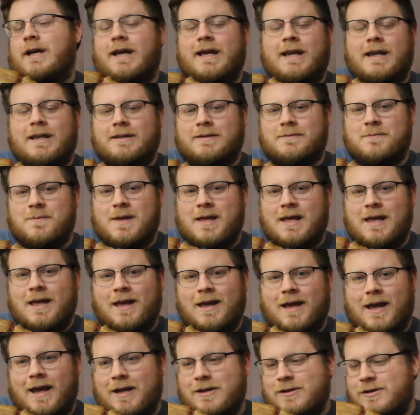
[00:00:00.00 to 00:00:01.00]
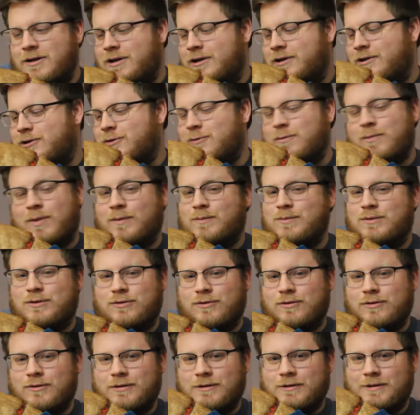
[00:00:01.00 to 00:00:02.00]
It is me and the little
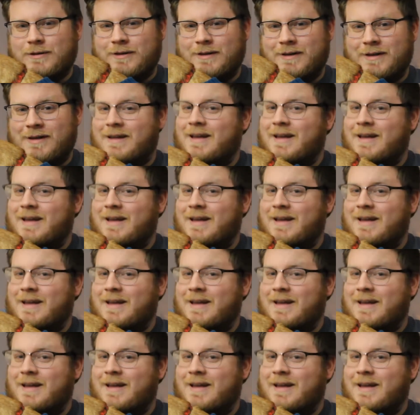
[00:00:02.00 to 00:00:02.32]
Bobsters.